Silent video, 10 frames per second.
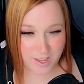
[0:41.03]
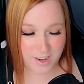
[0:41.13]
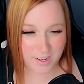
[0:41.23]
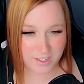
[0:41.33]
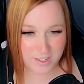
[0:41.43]

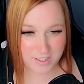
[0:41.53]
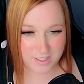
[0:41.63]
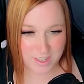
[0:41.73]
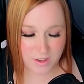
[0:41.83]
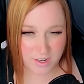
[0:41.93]

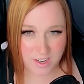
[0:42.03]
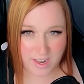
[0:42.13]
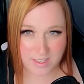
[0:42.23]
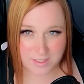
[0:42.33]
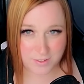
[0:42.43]
characters that you can
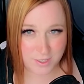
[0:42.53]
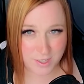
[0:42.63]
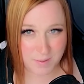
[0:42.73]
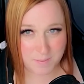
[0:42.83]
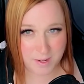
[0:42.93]
enhance for
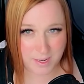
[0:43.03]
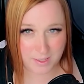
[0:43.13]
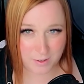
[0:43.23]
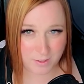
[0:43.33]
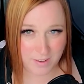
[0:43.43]
cheap
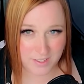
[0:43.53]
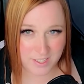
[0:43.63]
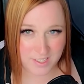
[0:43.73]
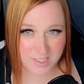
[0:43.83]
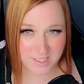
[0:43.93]
at low
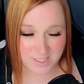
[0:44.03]
levels,